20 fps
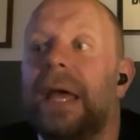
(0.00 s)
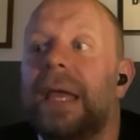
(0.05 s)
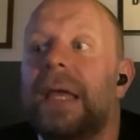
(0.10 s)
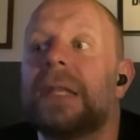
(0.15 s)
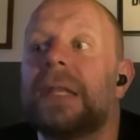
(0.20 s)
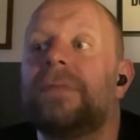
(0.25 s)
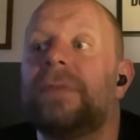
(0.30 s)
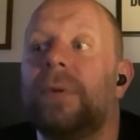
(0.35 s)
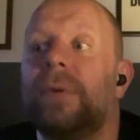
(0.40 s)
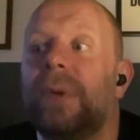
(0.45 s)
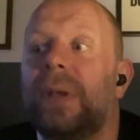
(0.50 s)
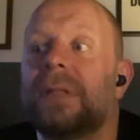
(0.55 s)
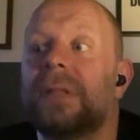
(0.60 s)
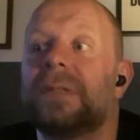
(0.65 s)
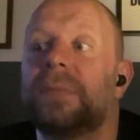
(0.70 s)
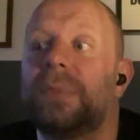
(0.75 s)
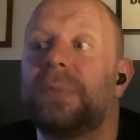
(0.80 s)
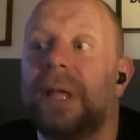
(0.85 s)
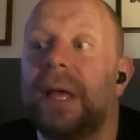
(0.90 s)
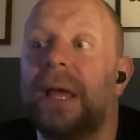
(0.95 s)
if you're willing
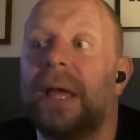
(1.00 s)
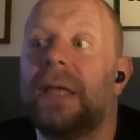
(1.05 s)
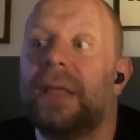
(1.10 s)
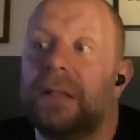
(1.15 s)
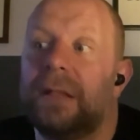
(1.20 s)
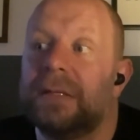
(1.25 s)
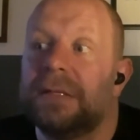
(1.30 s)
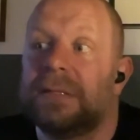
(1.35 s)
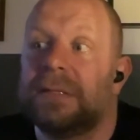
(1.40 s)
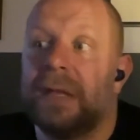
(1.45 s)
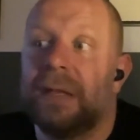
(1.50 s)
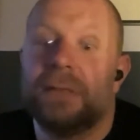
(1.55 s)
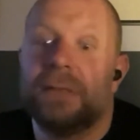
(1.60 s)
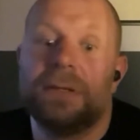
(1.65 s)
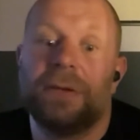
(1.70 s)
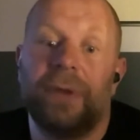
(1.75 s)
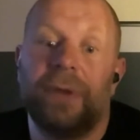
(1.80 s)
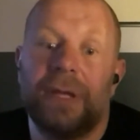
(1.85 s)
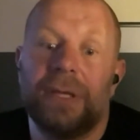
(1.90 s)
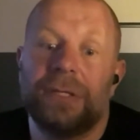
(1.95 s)
to play, there's a standard
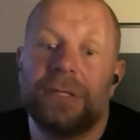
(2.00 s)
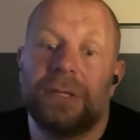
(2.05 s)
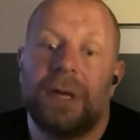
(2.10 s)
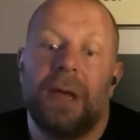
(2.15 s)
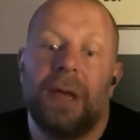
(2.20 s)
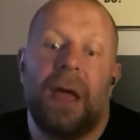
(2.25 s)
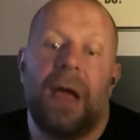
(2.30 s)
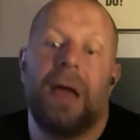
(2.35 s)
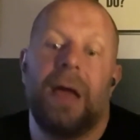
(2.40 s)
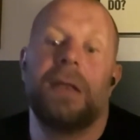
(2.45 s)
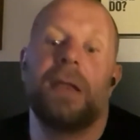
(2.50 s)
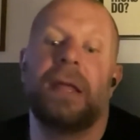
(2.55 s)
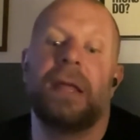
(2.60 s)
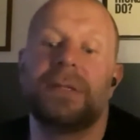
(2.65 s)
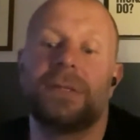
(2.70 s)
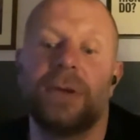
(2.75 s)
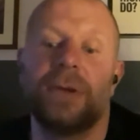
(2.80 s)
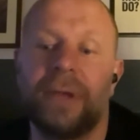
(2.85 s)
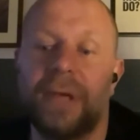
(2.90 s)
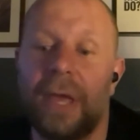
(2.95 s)
to reach. And
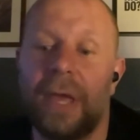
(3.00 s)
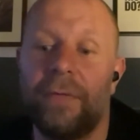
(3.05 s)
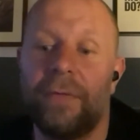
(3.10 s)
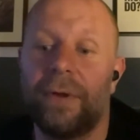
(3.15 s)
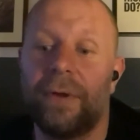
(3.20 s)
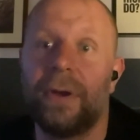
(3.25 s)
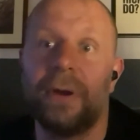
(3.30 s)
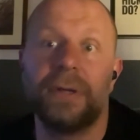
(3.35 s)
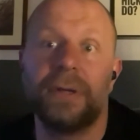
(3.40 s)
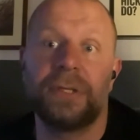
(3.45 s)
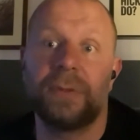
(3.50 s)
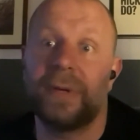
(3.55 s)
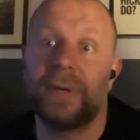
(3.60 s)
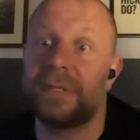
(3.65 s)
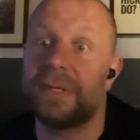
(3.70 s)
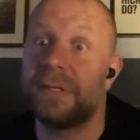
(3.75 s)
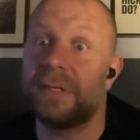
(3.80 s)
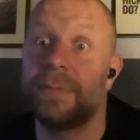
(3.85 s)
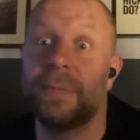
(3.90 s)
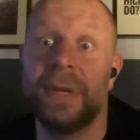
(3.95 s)
it's okay for a coach to
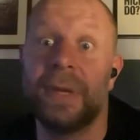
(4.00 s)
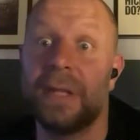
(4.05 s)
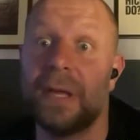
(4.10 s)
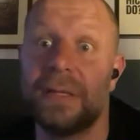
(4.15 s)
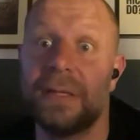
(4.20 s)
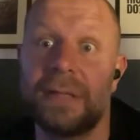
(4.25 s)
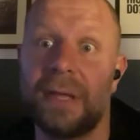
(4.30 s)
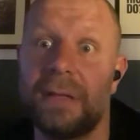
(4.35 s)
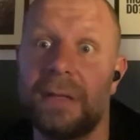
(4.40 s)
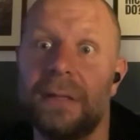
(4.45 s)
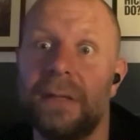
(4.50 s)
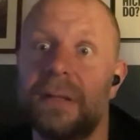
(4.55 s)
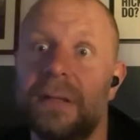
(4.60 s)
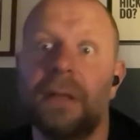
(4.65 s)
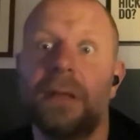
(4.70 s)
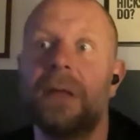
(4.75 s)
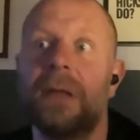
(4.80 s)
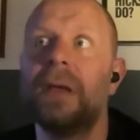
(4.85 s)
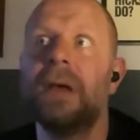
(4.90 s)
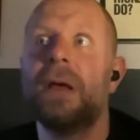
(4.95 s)
ask you to meet that standard.
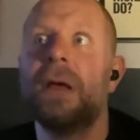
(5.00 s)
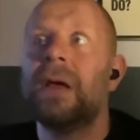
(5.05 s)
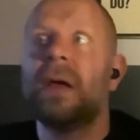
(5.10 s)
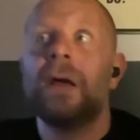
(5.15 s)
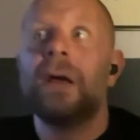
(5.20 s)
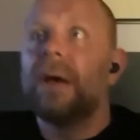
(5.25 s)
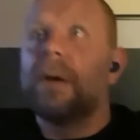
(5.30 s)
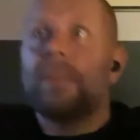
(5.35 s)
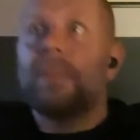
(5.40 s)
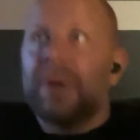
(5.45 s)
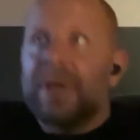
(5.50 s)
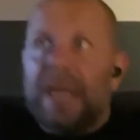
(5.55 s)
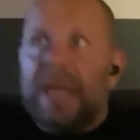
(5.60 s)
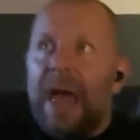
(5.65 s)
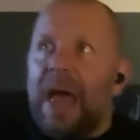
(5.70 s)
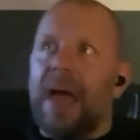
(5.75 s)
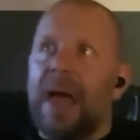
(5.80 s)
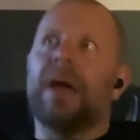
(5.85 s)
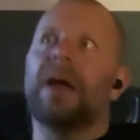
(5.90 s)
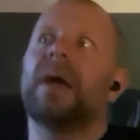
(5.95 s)
But
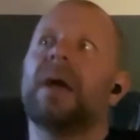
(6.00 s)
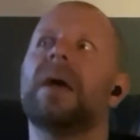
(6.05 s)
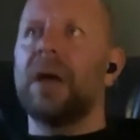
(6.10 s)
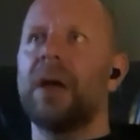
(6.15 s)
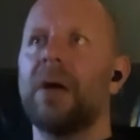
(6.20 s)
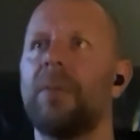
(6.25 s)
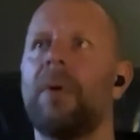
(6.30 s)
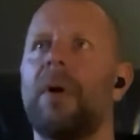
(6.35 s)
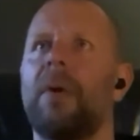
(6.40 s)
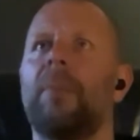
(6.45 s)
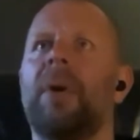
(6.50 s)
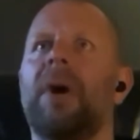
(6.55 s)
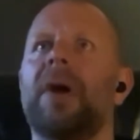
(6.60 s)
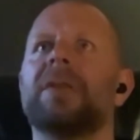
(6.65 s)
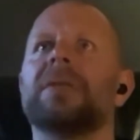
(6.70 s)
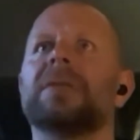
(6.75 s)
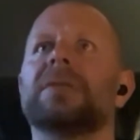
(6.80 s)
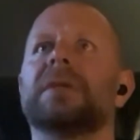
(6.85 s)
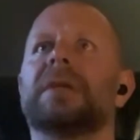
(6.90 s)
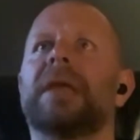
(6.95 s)
yeah, at what
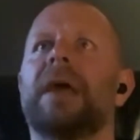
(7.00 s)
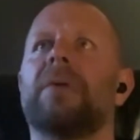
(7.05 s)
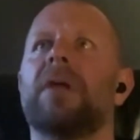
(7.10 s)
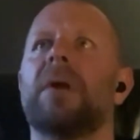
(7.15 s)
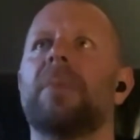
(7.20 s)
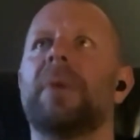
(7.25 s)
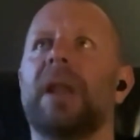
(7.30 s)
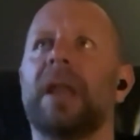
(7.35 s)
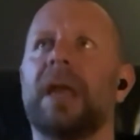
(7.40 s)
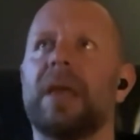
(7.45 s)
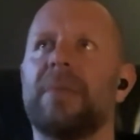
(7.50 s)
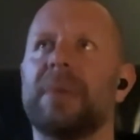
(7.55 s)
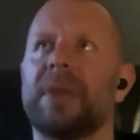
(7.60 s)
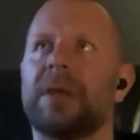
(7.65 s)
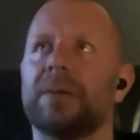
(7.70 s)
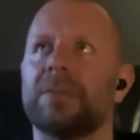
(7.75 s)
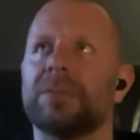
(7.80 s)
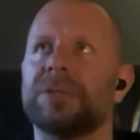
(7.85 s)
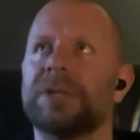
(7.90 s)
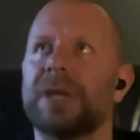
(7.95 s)
point does accountability
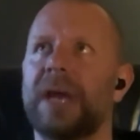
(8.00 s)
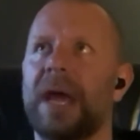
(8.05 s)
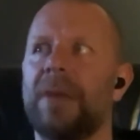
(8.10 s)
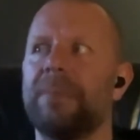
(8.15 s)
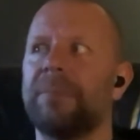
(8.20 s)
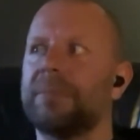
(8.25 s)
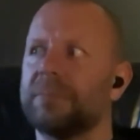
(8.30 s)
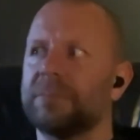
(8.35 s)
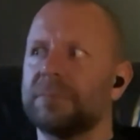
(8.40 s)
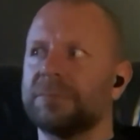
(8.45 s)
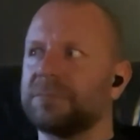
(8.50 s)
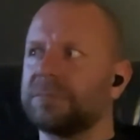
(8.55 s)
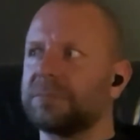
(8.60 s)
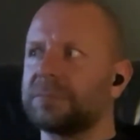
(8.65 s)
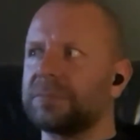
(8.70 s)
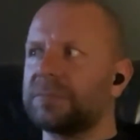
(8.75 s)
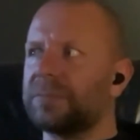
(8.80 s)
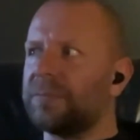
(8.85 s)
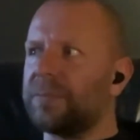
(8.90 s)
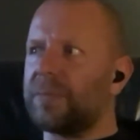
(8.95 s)
become shame?
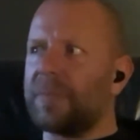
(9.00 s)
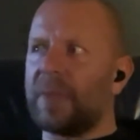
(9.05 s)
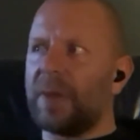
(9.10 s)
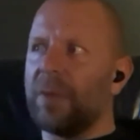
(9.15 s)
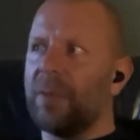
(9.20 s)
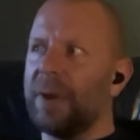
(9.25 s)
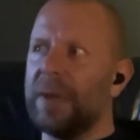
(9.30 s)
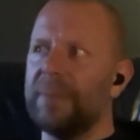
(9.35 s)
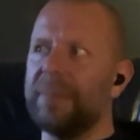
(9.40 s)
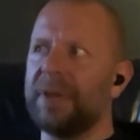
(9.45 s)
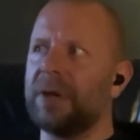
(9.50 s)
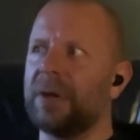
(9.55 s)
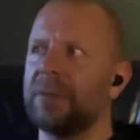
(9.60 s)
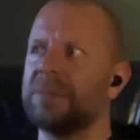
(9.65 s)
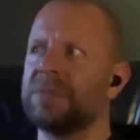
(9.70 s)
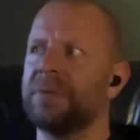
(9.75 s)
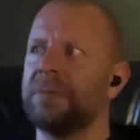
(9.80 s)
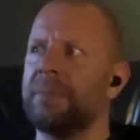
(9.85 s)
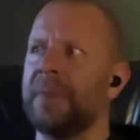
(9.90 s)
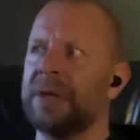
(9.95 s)
When it
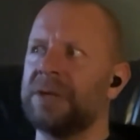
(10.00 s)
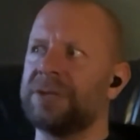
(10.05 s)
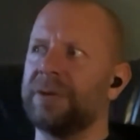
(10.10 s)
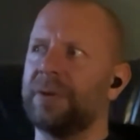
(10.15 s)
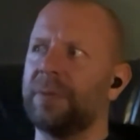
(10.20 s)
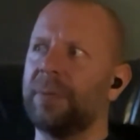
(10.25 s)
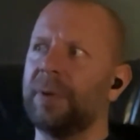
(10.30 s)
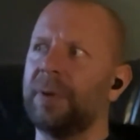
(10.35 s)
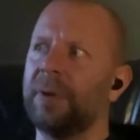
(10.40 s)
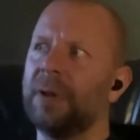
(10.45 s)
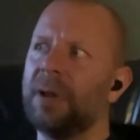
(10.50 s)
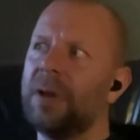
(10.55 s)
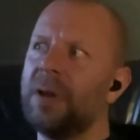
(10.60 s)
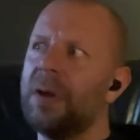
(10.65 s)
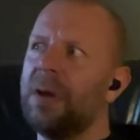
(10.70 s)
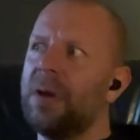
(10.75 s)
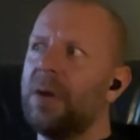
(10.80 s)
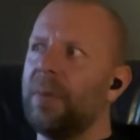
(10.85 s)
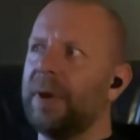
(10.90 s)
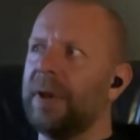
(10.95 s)
becomes unmeasurable,
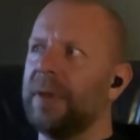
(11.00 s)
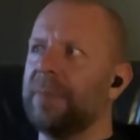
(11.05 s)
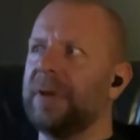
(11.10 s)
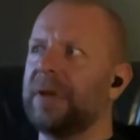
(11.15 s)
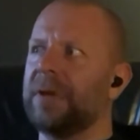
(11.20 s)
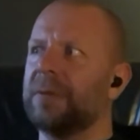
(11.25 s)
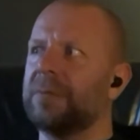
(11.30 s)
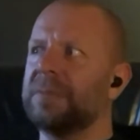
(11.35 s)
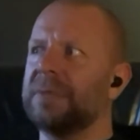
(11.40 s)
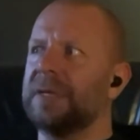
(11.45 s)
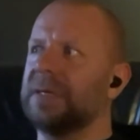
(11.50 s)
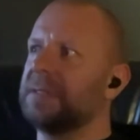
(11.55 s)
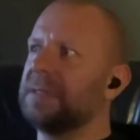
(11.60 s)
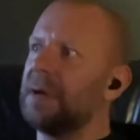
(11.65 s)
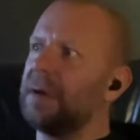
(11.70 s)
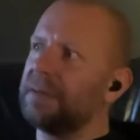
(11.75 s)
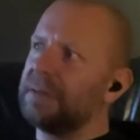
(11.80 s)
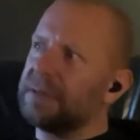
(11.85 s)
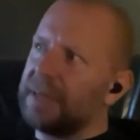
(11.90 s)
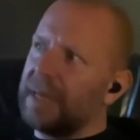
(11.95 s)
when it becomes
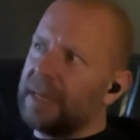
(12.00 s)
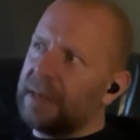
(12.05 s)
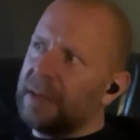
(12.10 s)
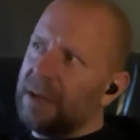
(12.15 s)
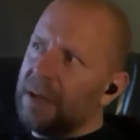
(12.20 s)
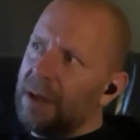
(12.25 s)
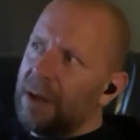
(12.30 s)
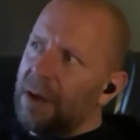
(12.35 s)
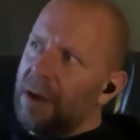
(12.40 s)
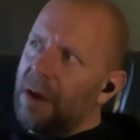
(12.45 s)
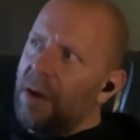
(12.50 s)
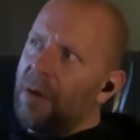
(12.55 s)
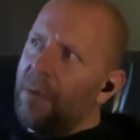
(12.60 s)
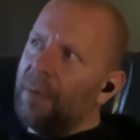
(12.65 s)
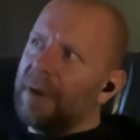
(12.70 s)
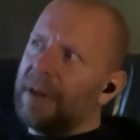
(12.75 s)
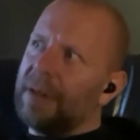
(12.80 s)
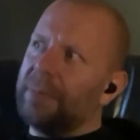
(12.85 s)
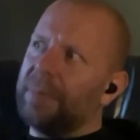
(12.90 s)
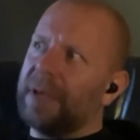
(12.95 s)
exhausting,
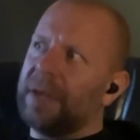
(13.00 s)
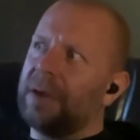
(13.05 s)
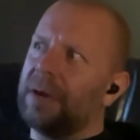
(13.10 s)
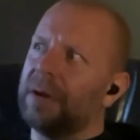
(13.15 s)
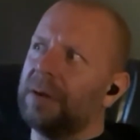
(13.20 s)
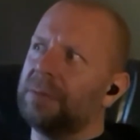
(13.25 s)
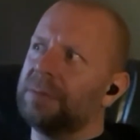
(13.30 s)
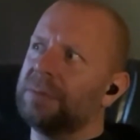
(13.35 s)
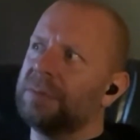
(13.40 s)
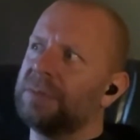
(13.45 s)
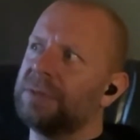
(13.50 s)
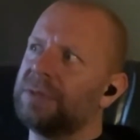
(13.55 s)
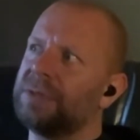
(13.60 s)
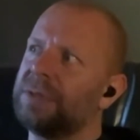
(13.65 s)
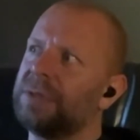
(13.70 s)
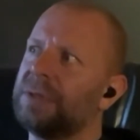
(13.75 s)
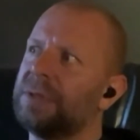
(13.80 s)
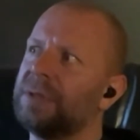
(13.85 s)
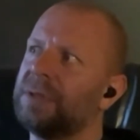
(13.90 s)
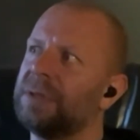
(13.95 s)
when it
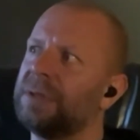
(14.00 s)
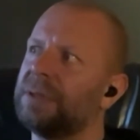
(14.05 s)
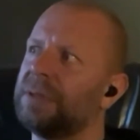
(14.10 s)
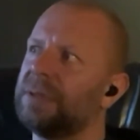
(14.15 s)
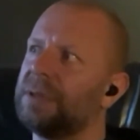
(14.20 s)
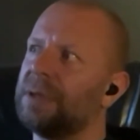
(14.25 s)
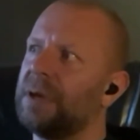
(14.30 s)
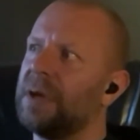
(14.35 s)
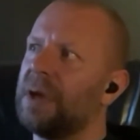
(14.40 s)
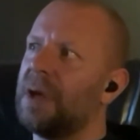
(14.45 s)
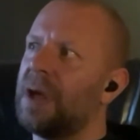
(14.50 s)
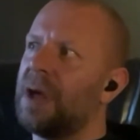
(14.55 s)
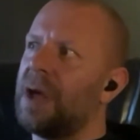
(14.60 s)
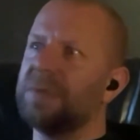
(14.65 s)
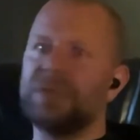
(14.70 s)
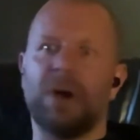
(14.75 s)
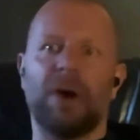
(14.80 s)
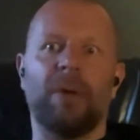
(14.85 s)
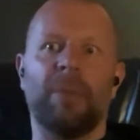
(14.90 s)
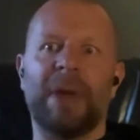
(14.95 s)
becomes
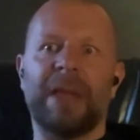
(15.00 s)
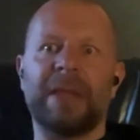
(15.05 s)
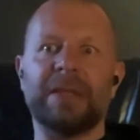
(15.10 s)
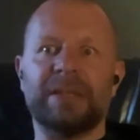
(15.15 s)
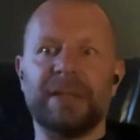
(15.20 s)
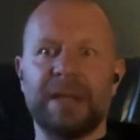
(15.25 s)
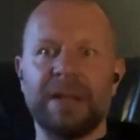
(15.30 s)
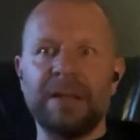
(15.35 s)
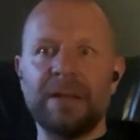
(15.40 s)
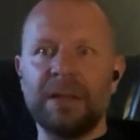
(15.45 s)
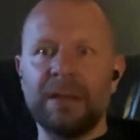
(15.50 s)
tormenting.